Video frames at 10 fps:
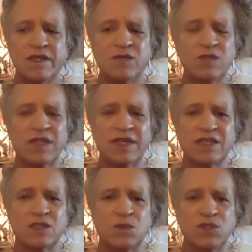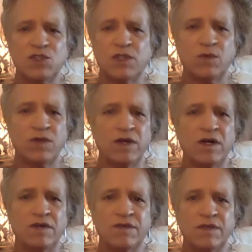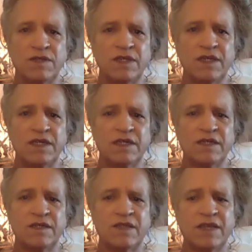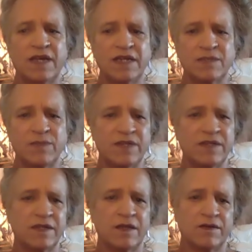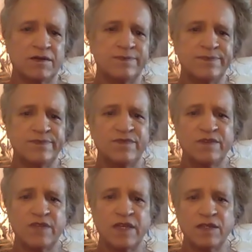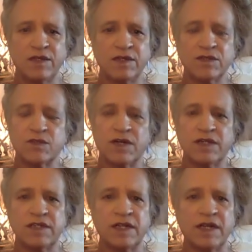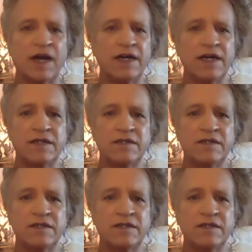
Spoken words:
was like a switch that went on. And then I spent another 15 years trying to deny it.